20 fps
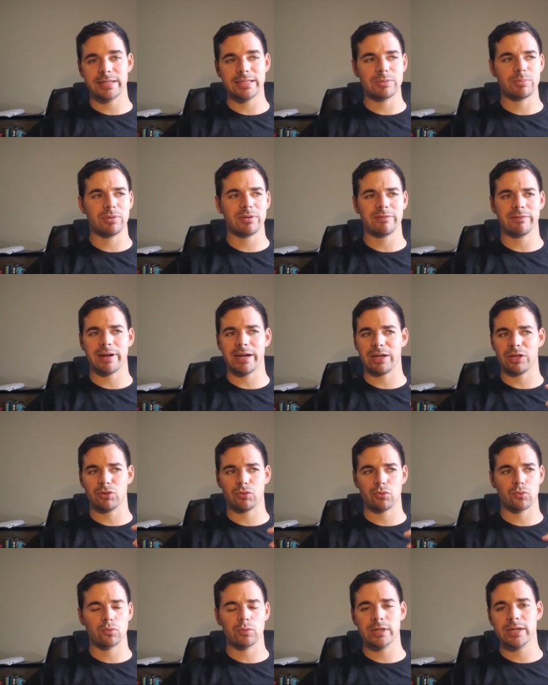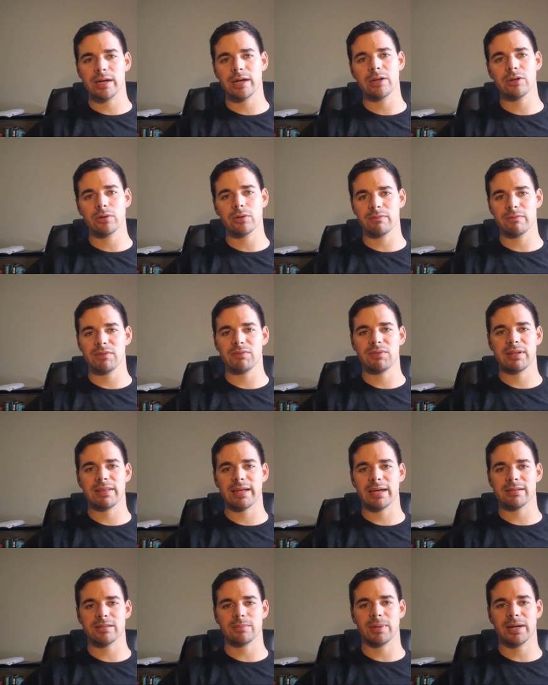He's put like
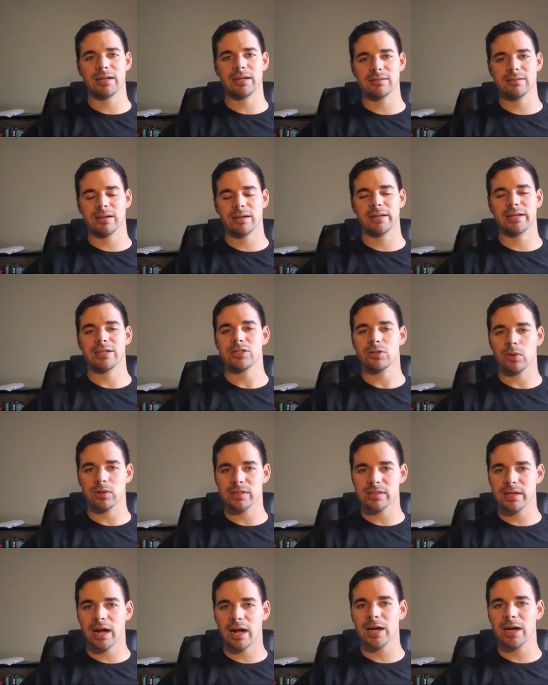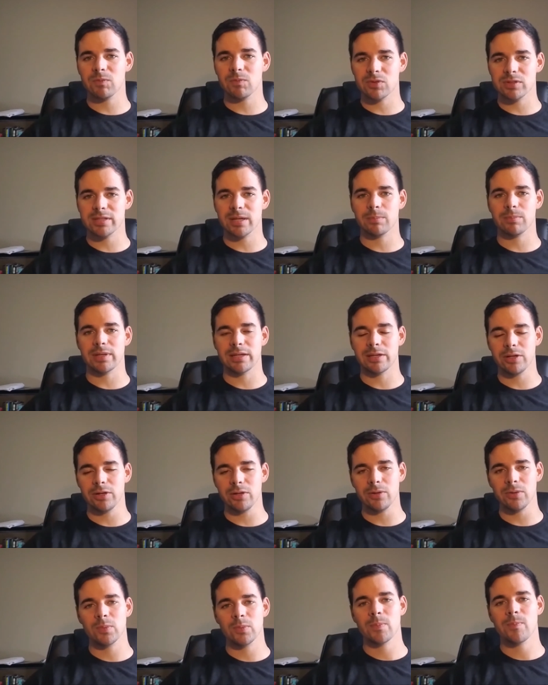350,000 miles on it, so it's time for something
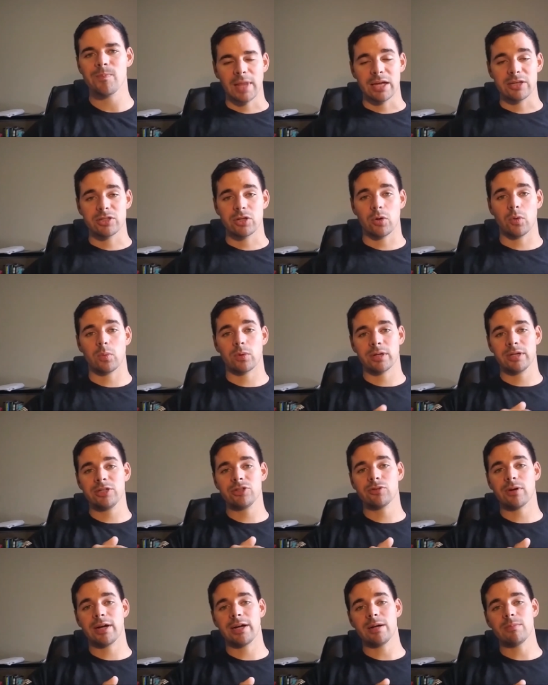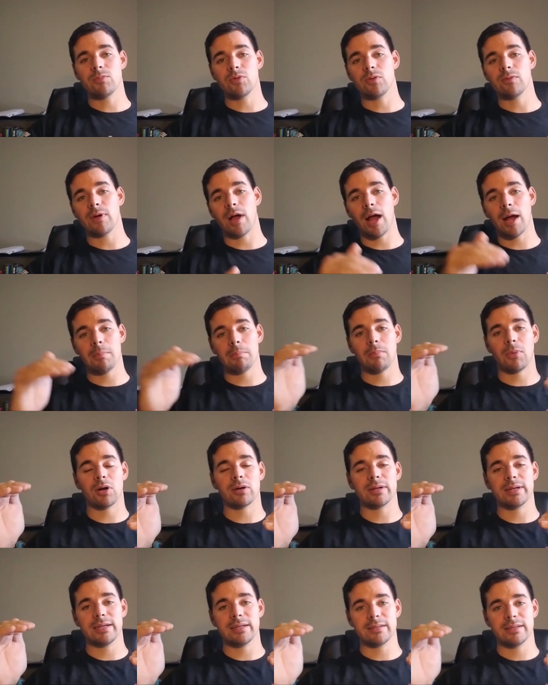new. So we're gonna try and move up
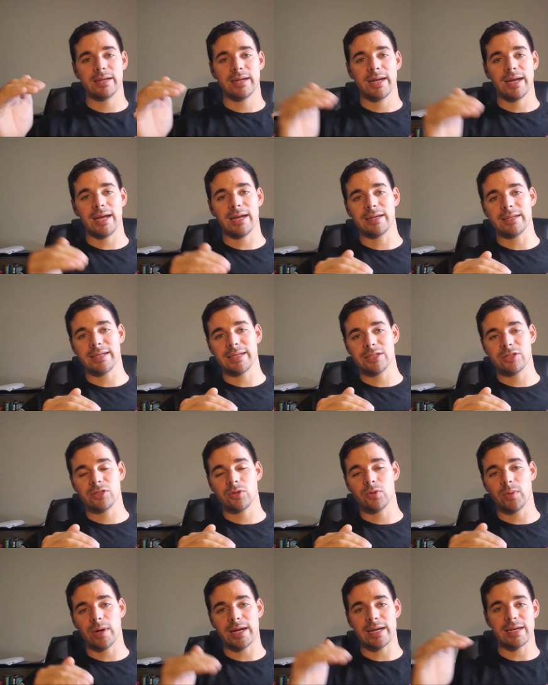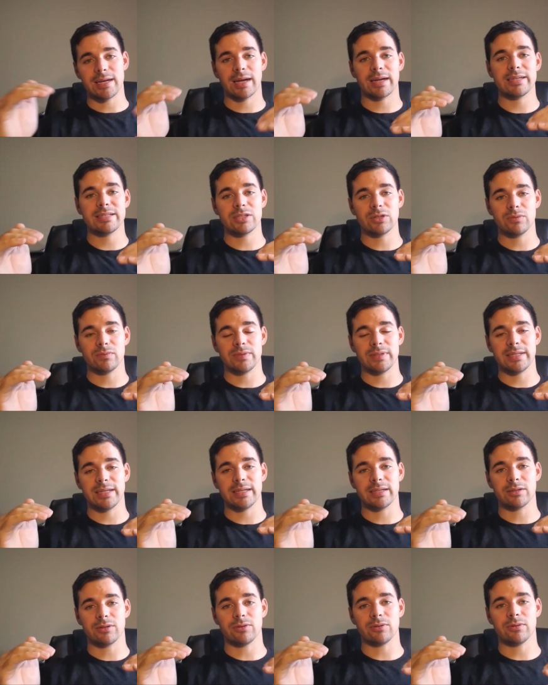market and get to a nicer
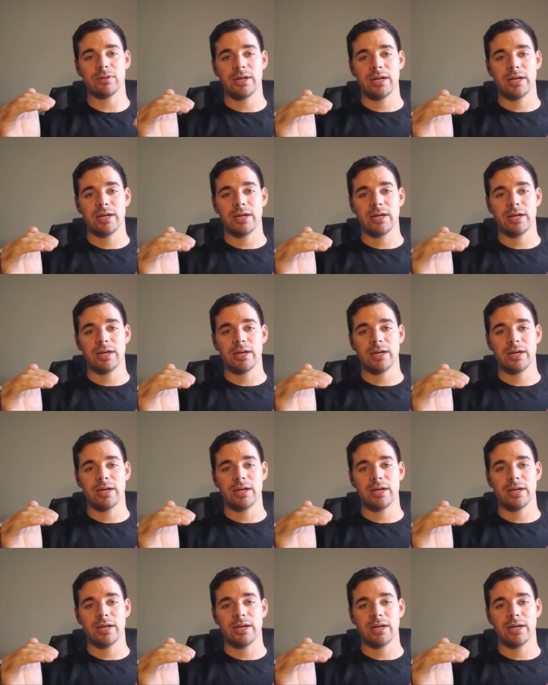vehicle.